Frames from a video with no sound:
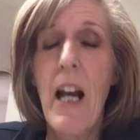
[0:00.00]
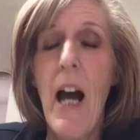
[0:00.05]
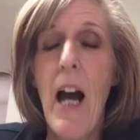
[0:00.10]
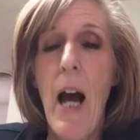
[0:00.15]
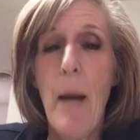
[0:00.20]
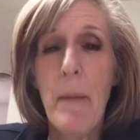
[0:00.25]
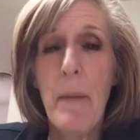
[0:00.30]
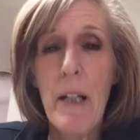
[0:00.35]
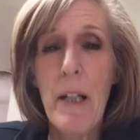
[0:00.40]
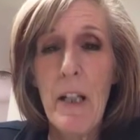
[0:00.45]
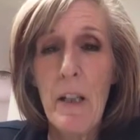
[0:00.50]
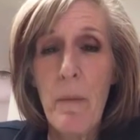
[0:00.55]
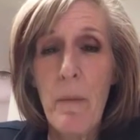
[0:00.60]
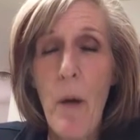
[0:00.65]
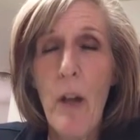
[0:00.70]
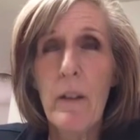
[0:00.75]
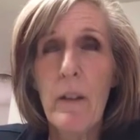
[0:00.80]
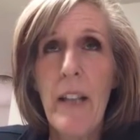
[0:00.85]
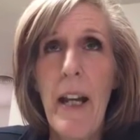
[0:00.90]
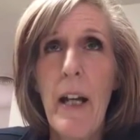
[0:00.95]
I'm in a
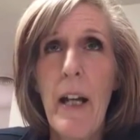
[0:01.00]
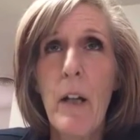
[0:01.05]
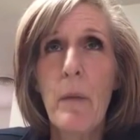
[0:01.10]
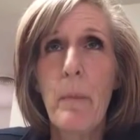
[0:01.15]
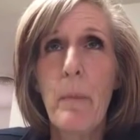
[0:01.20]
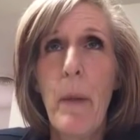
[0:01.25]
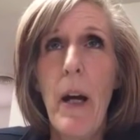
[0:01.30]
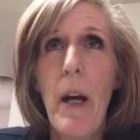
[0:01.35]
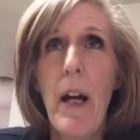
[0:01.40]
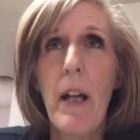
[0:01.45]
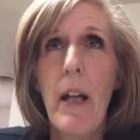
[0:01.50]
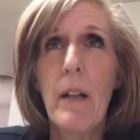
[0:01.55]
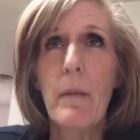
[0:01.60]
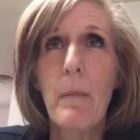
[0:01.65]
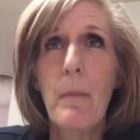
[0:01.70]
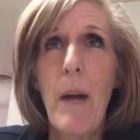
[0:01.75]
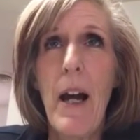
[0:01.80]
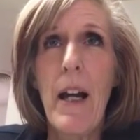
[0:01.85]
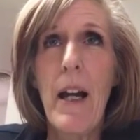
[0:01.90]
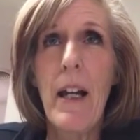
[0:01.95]
small town, but
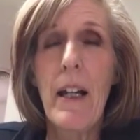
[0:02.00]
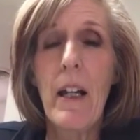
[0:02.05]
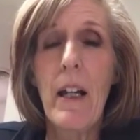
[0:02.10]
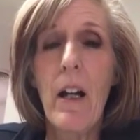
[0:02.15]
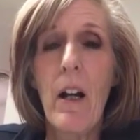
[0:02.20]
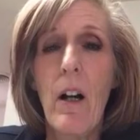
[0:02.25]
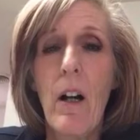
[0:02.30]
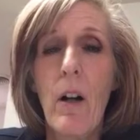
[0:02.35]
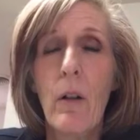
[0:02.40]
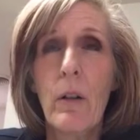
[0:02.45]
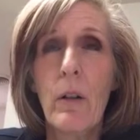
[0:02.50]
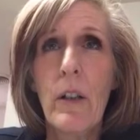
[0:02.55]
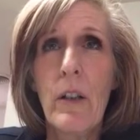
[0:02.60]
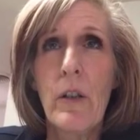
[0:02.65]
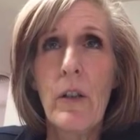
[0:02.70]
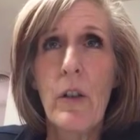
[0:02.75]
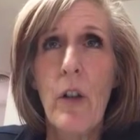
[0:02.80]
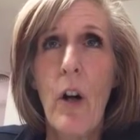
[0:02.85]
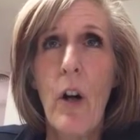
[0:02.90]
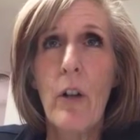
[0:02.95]
my
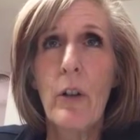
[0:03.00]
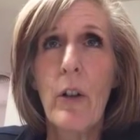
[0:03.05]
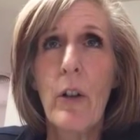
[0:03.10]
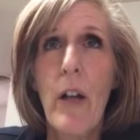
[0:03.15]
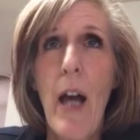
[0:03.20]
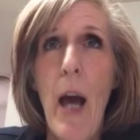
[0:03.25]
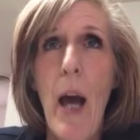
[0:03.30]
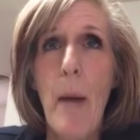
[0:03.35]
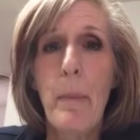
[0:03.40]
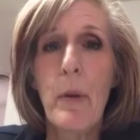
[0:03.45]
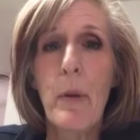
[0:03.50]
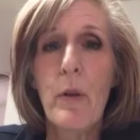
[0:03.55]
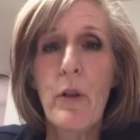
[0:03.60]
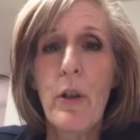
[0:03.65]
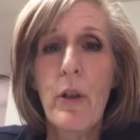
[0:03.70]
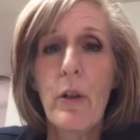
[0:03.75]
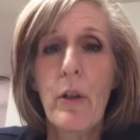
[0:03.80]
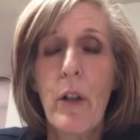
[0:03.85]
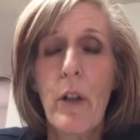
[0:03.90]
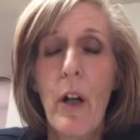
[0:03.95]
oldest daughter happened
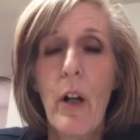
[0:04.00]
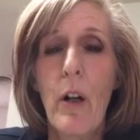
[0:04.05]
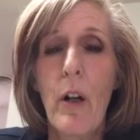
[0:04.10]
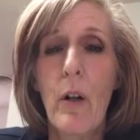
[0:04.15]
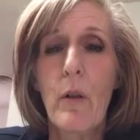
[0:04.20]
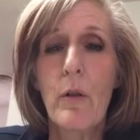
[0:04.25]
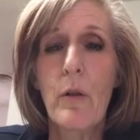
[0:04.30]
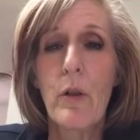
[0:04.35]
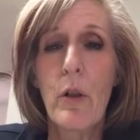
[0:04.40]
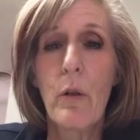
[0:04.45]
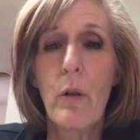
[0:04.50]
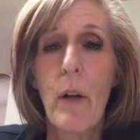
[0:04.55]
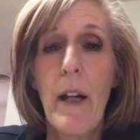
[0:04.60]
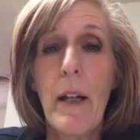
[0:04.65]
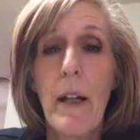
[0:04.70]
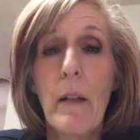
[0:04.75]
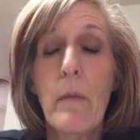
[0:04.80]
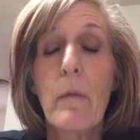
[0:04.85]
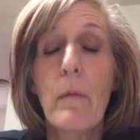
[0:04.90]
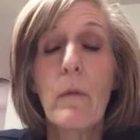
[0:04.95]
to go to
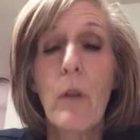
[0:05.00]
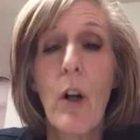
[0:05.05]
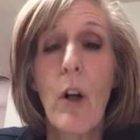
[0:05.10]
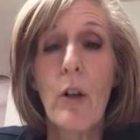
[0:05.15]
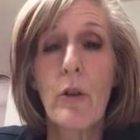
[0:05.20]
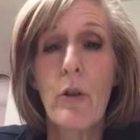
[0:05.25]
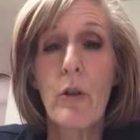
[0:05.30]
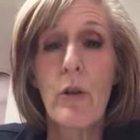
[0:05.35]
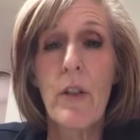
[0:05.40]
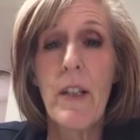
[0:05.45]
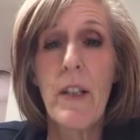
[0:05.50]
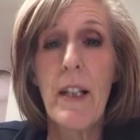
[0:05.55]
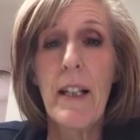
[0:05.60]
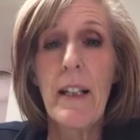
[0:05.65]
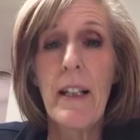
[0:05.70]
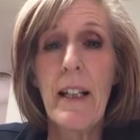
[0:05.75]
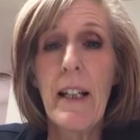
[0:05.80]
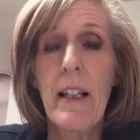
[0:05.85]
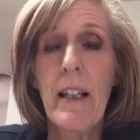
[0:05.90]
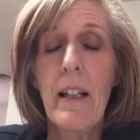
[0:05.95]
a larger
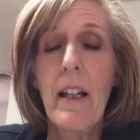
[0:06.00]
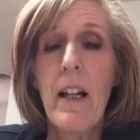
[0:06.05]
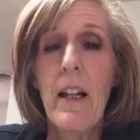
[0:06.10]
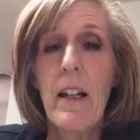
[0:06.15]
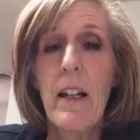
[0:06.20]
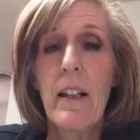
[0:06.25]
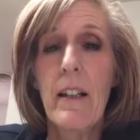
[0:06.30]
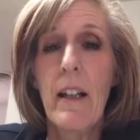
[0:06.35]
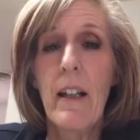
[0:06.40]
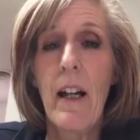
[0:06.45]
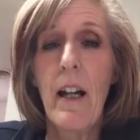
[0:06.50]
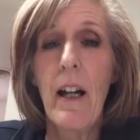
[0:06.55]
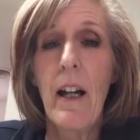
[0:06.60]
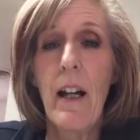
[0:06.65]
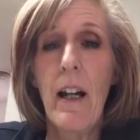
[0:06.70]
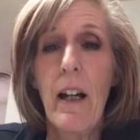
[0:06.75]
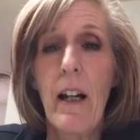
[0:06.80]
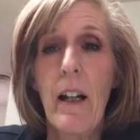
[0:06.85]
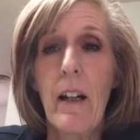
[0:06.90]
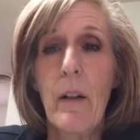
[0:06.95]
city,
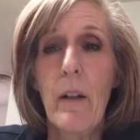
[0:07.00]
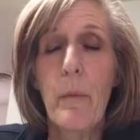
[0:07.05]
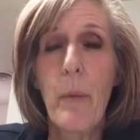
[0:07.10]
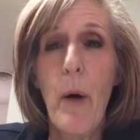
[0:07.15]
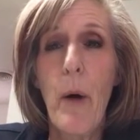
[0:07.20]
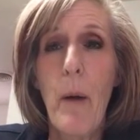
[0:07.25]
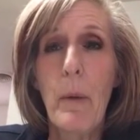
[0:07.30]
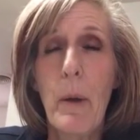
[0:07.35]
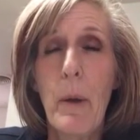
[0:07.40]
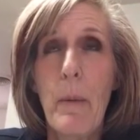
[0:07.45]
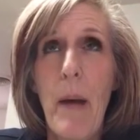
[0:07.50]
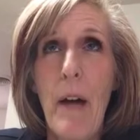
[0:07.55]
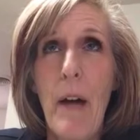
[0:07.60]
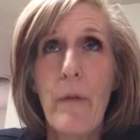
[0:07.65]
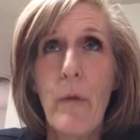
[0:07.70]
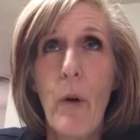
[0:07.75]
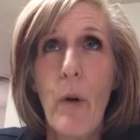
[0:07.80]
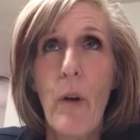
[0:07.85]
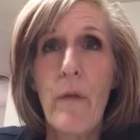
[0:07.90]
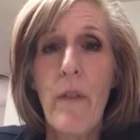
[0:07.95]
probably
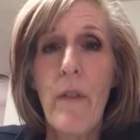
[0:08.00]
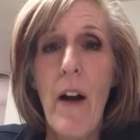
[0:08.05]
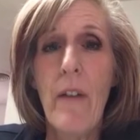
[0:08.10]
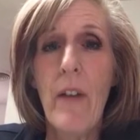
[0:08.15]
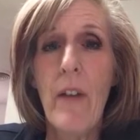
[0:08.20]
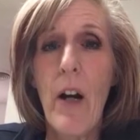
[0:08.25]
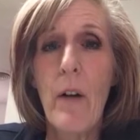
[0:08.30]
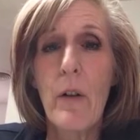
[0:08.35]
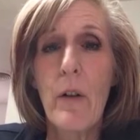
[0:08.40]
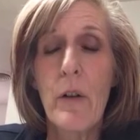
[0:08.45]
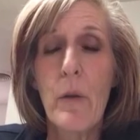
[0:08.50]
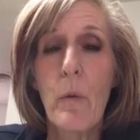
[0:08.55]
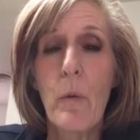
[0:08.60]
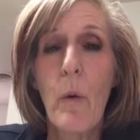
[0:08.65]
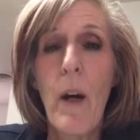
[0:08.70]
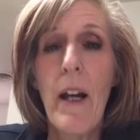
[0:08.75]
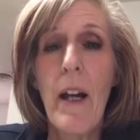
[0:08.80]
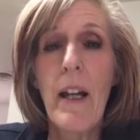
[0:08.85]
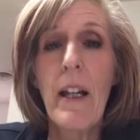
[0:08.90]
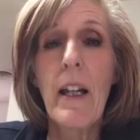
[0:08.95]
about 4 or 5 hours
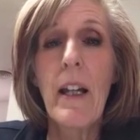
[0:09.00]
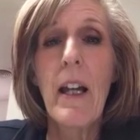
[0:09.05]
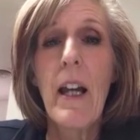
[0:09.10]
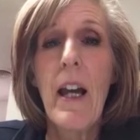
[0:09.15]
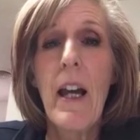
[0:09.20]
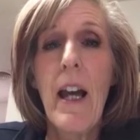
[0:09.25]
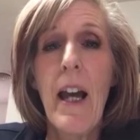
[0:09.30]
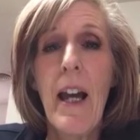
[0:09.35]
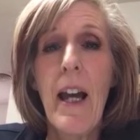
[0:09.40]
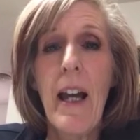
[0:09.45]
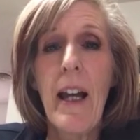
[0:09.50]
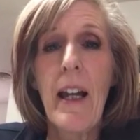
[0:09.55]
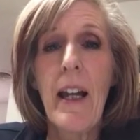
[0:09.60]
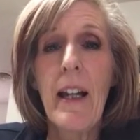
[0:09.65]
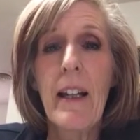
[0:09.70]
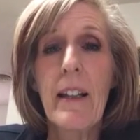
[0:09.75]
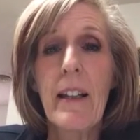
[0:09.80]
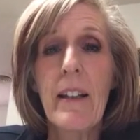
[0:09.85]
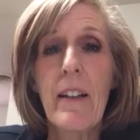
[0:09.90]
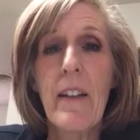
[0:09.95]
away,
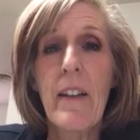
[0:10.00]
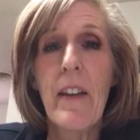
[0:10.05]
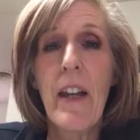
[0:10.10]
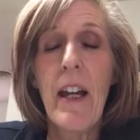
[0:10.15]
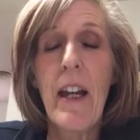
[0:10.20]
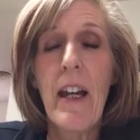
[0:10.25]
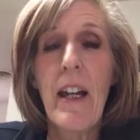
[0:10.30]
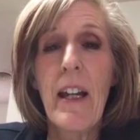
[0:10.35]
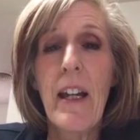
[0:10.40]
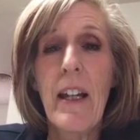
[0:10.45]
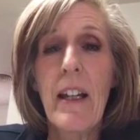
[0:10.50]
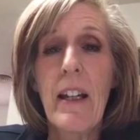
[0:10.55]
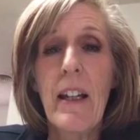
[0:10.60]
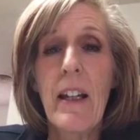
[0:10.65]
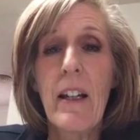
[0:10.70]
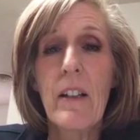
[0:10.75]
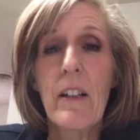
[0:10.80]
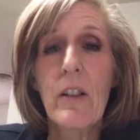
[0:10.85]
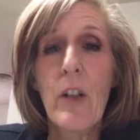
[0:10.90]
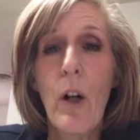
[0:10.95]
and they
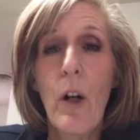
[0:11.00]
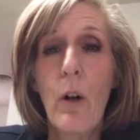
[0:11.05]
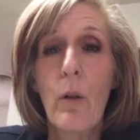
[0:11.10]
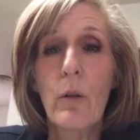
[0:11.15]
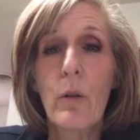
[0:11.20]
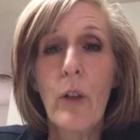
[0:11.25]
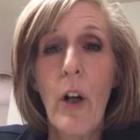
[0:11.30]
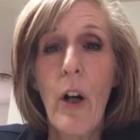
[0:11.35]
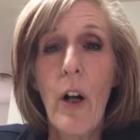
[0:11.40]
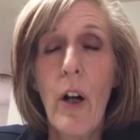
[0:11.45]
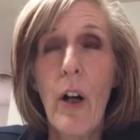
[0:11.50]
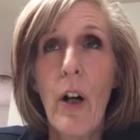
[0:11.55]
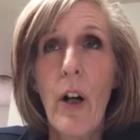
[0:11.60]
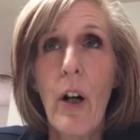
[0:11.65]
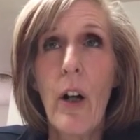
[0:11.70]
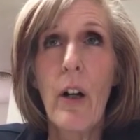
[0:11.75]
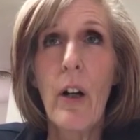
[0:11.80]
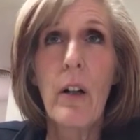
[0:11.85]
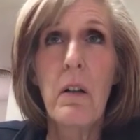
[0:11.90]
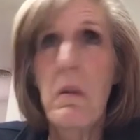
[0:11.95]
told
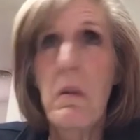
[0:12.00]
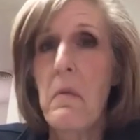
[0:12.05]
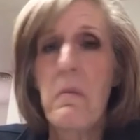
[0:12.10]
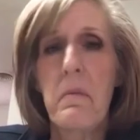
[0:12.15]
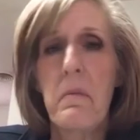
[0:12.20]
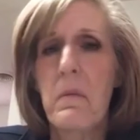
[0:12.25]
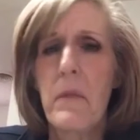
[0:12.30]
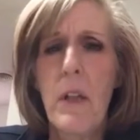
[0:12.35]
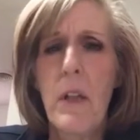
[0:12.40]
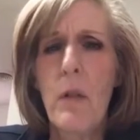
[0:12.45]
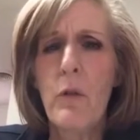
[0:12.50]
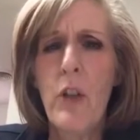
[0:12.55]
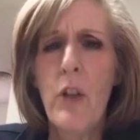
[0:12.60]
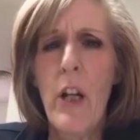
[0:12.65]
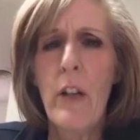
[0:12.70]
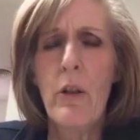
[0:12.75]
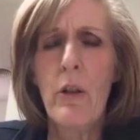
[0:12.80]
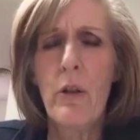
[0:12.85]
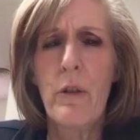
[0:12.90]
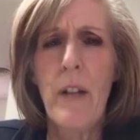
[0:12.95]
her, don't
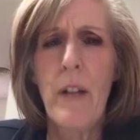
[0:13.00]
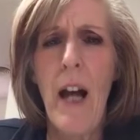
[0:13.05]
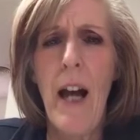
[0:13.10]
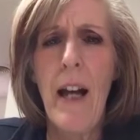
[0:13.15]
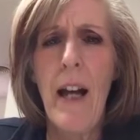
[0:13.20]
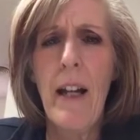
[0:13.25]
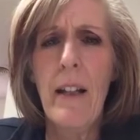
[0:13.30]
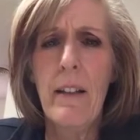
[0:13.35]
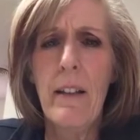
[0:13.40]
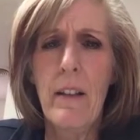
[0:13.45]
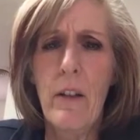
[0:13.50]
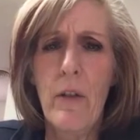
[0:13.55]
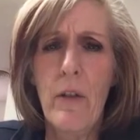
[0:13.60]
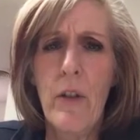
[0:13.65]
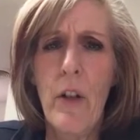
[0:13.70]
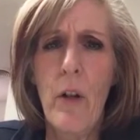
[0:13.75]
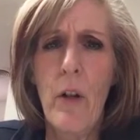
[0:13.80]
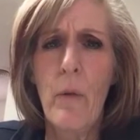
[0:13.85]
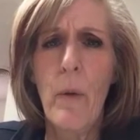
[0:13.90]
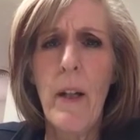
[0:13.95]
change your diet. There's
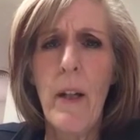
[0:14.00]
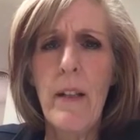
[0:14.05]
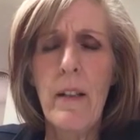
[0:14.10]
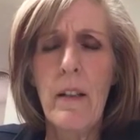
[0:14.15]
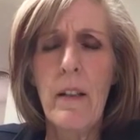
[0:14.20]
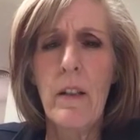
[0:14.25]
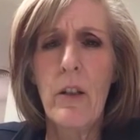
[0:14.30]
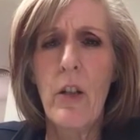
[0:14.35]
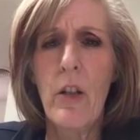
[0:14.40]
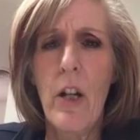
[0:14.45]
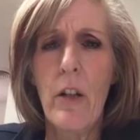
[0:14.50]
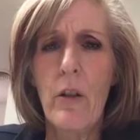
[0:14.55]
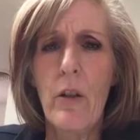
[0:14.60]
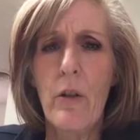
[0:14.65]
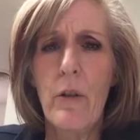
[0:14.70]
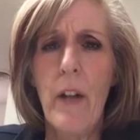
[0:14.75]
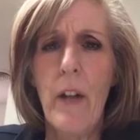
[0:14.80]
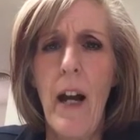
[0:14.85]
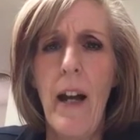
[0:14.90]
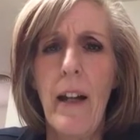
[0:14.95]
no reason to change
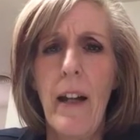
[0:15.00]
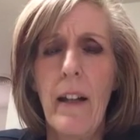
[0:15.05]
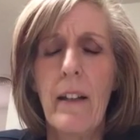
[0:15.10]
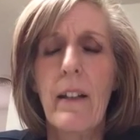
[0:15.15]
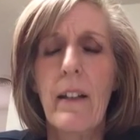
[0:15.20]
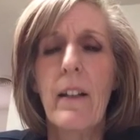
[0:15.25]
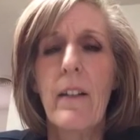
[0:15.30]
your diet.